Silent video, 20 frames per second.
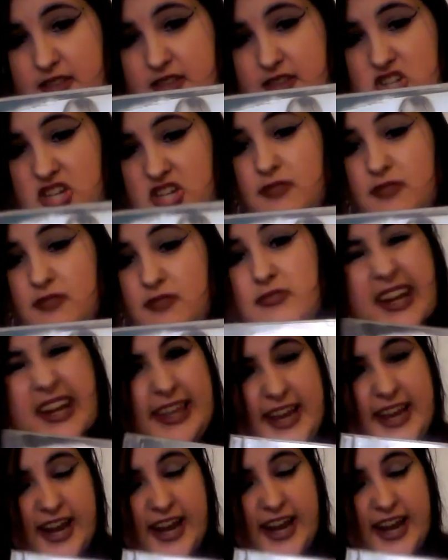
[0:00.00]
she
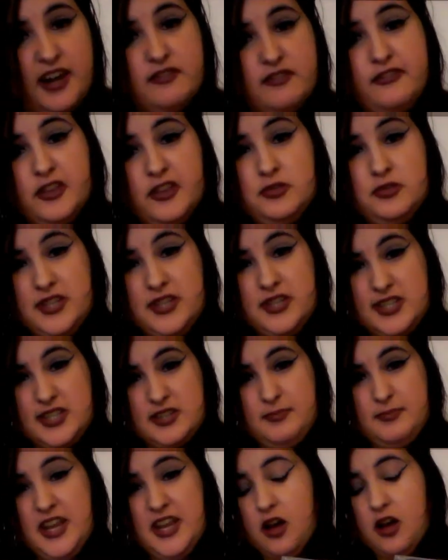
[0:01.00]
really
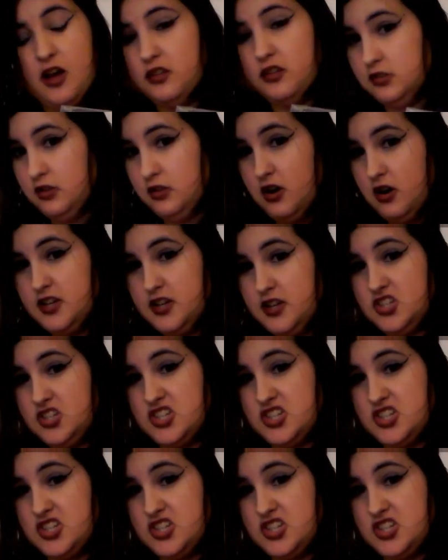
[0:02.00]
influenced me a lot,